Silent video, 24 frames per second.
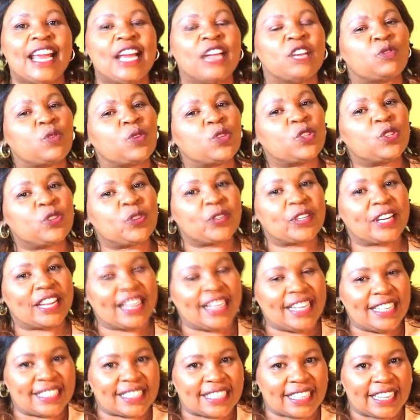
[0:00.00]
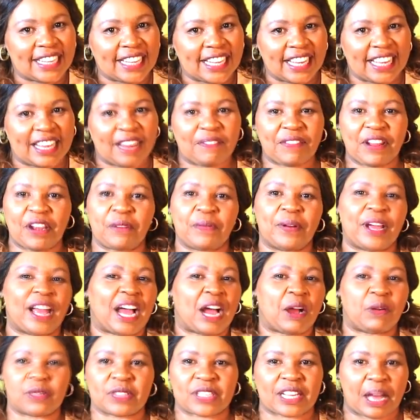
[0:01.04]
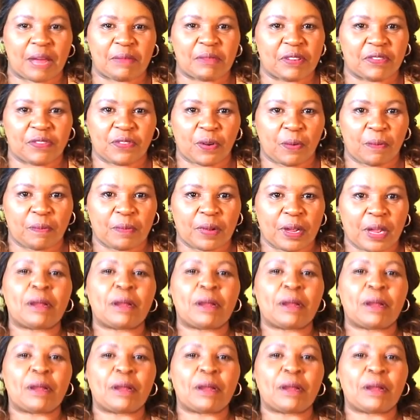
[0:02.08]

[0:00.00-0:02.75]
It was not easy given where I was coming from.